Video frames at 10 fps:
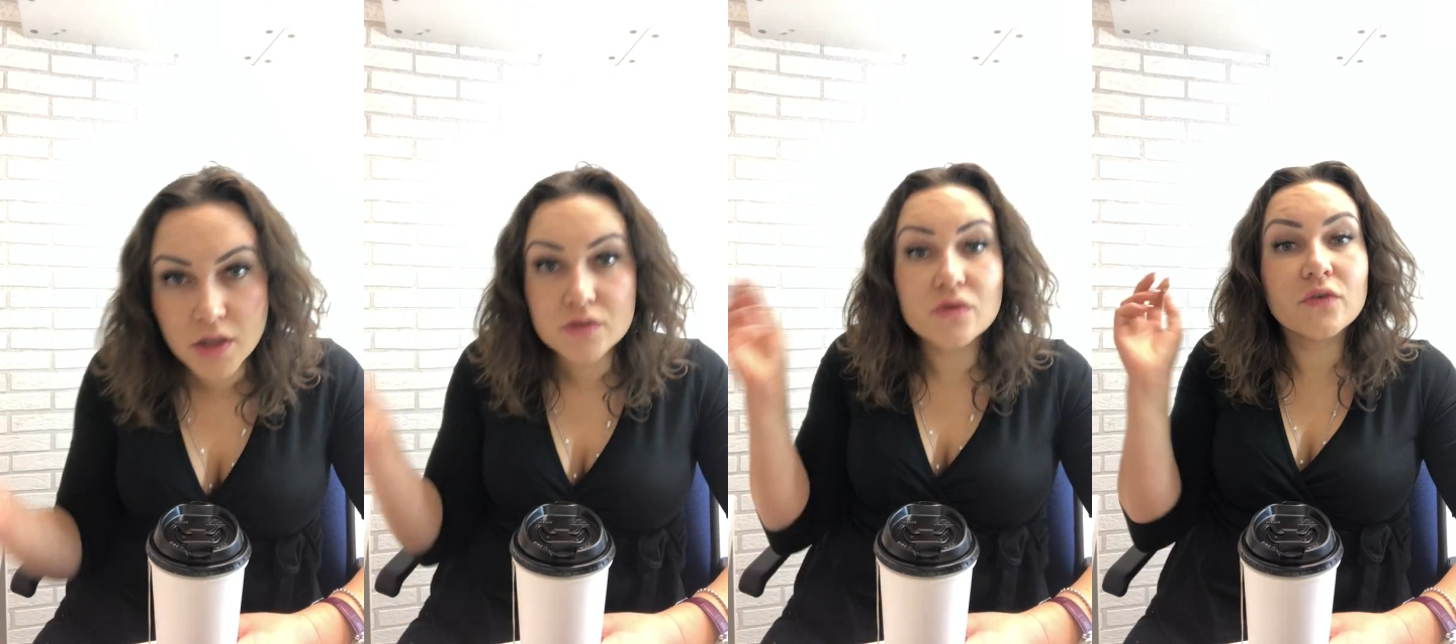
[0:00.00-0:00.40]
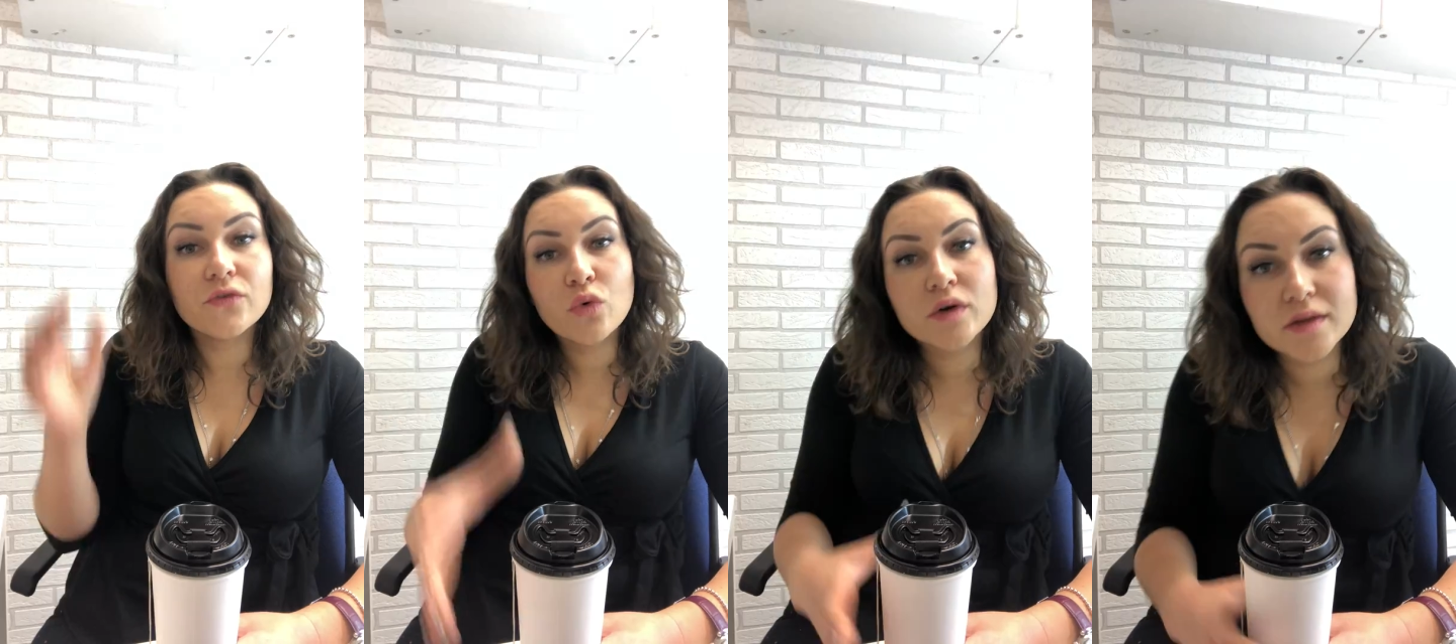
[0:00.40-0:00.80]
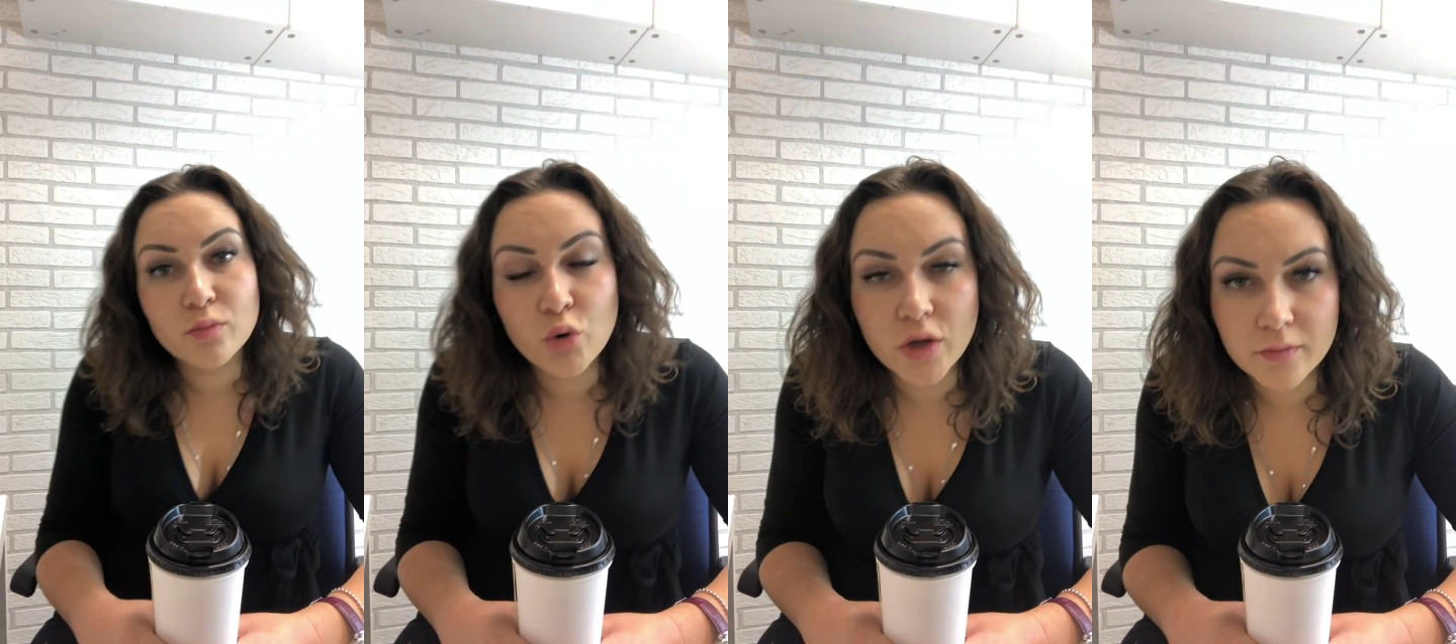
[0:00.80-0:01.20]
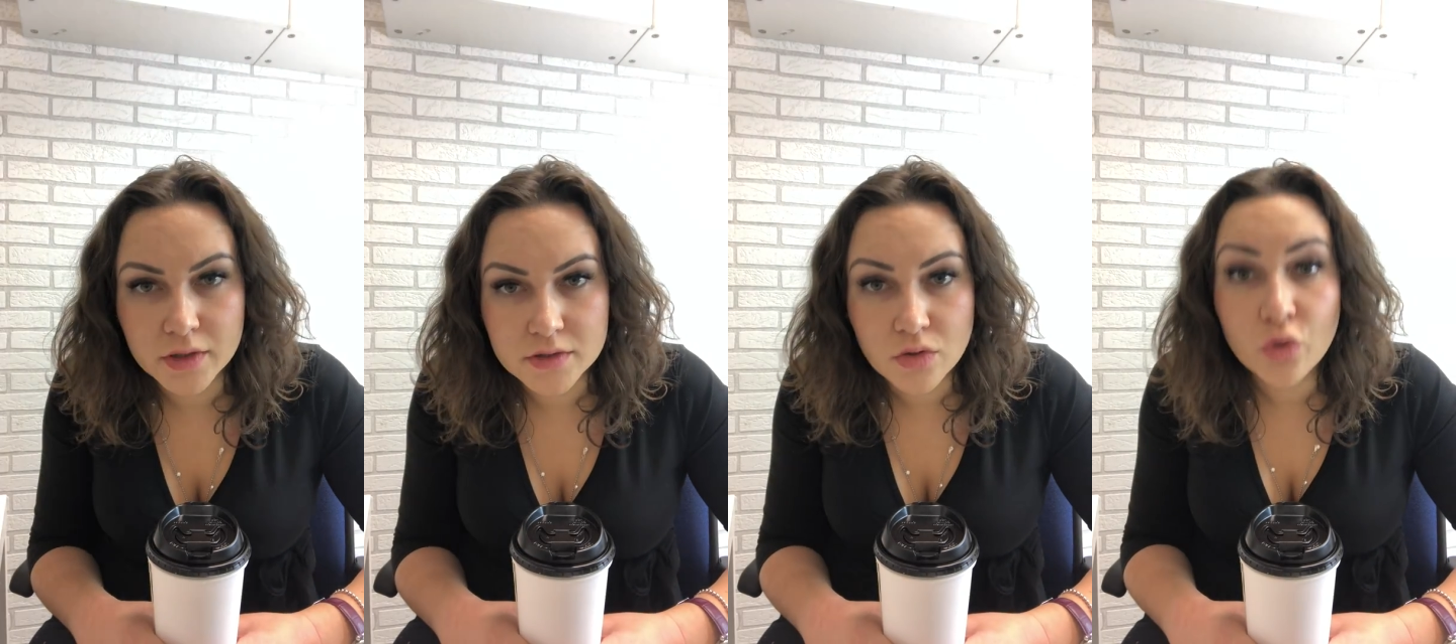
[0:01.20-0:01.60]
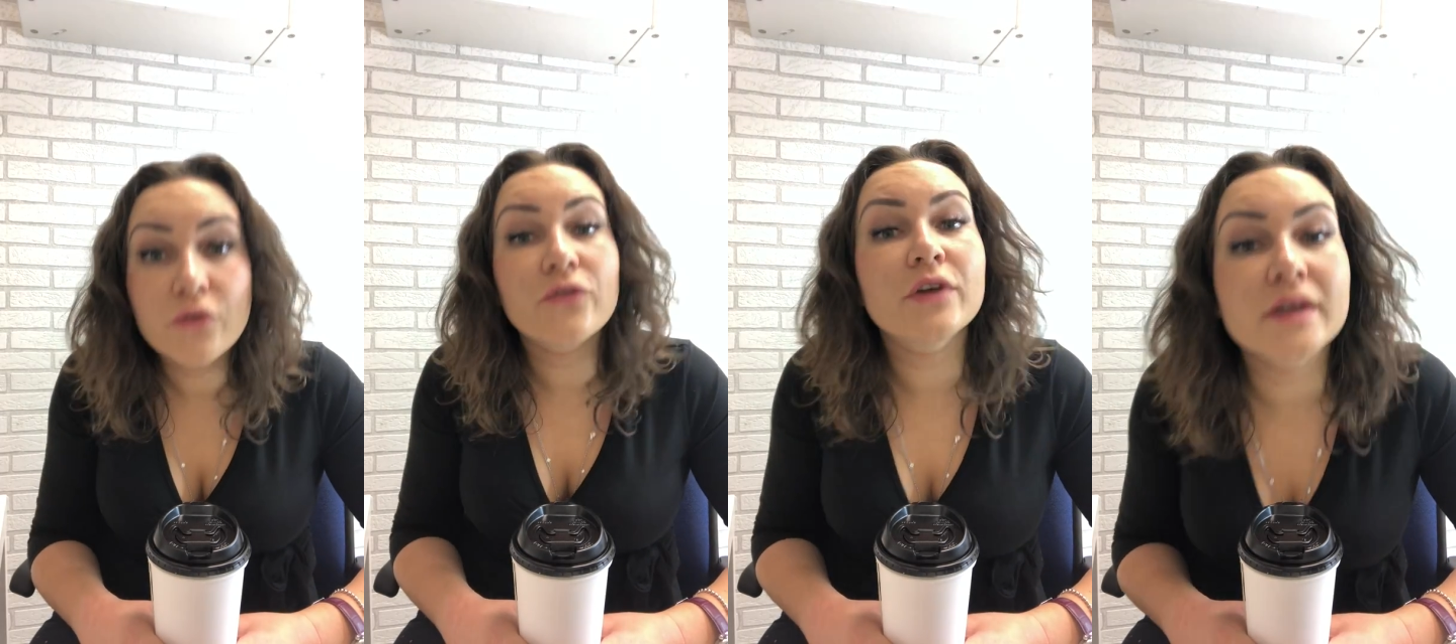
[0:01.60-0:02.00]
So the fourth appointment or
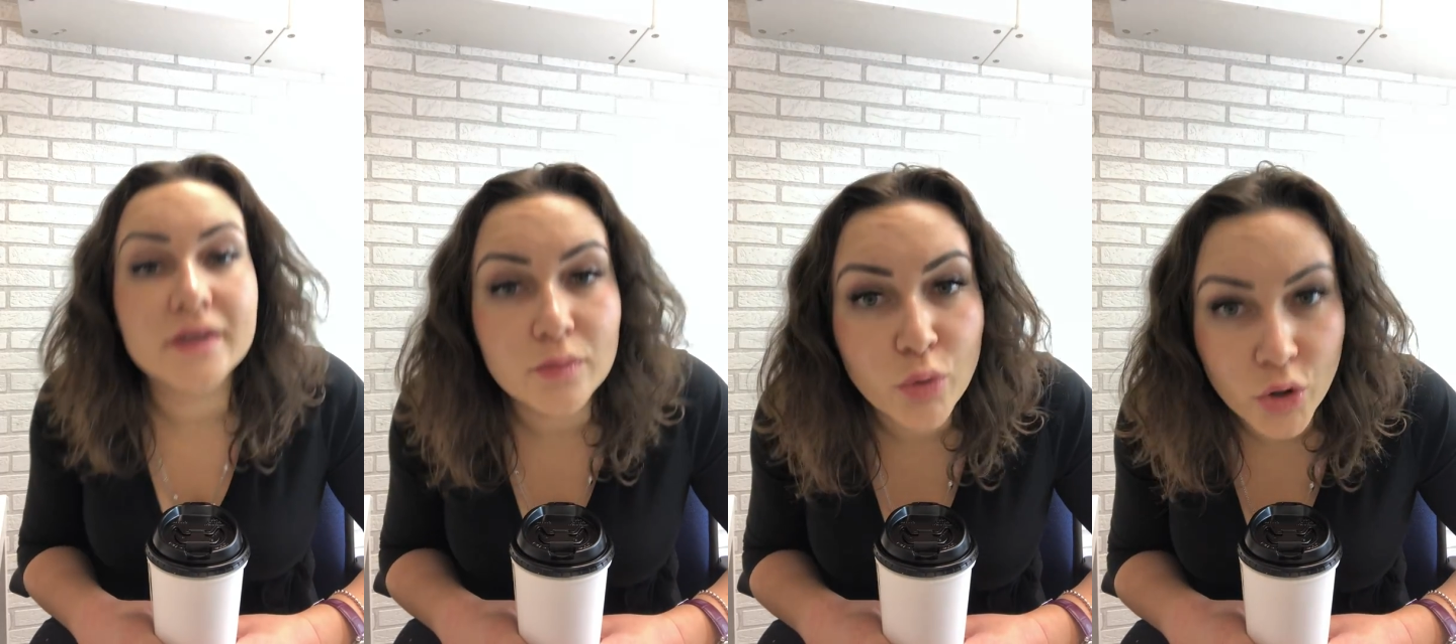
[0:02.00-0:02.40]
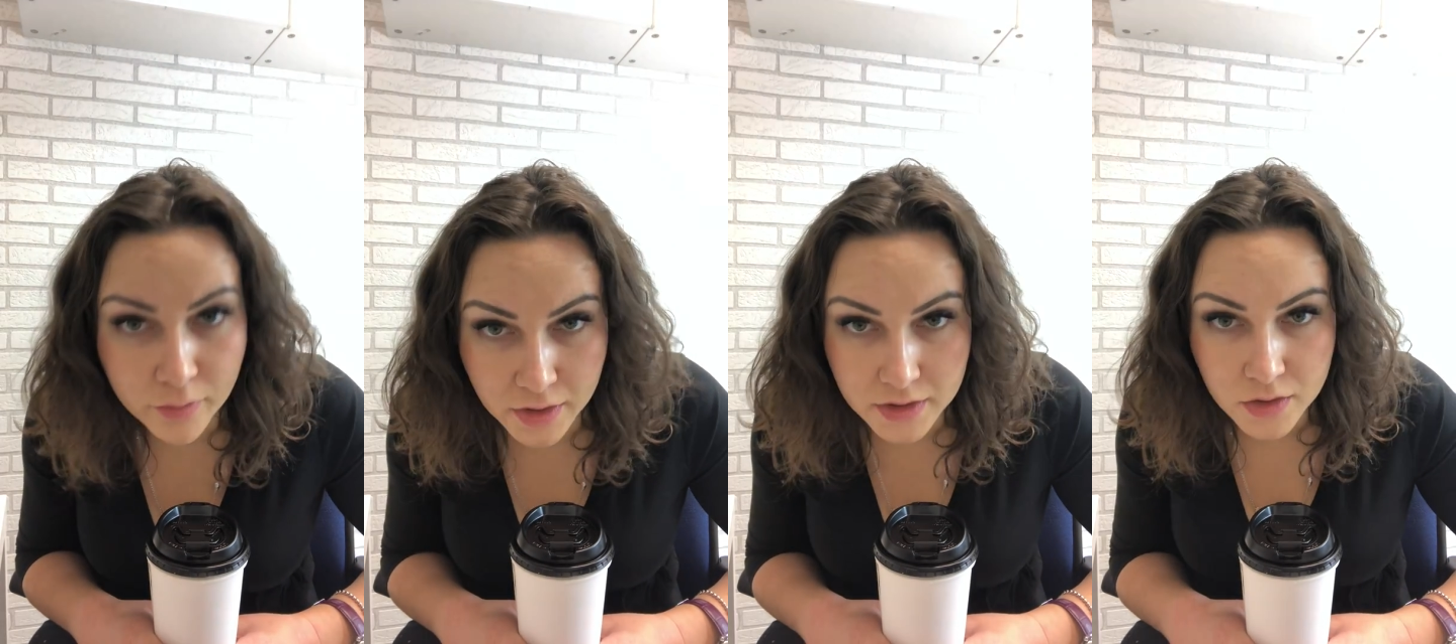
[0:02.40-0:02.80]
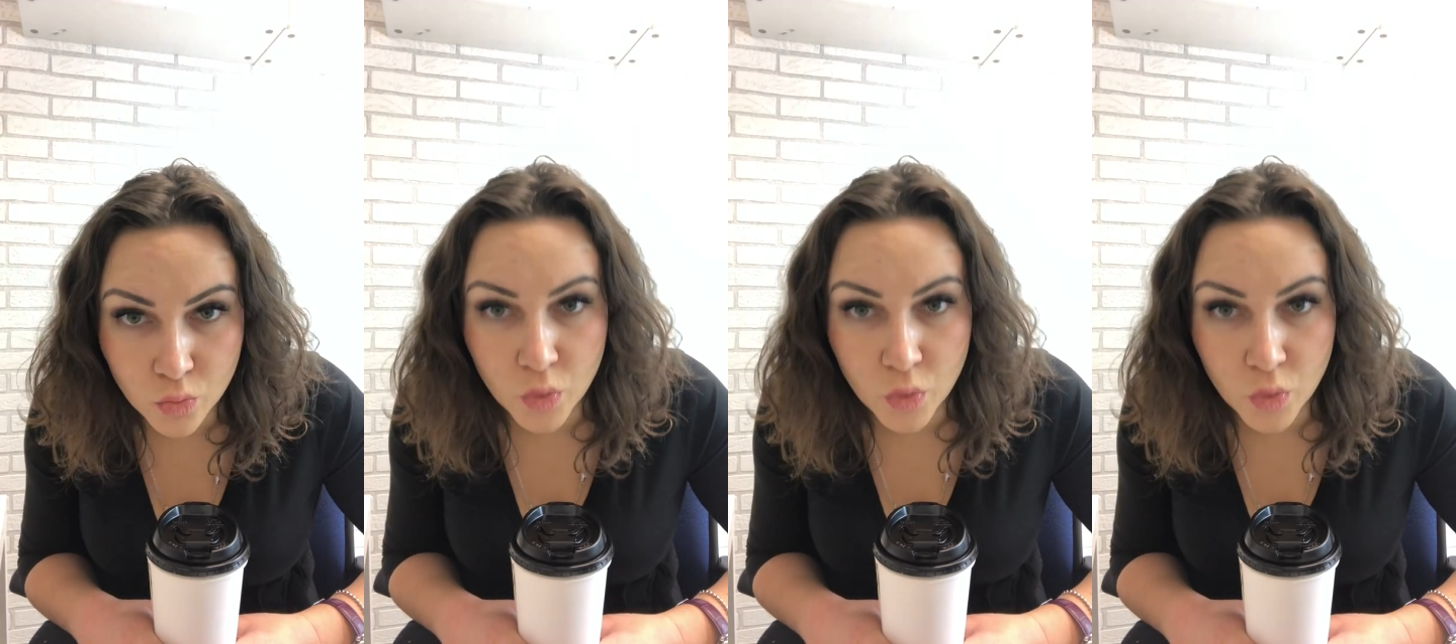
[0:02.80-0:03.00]
fifth appointment,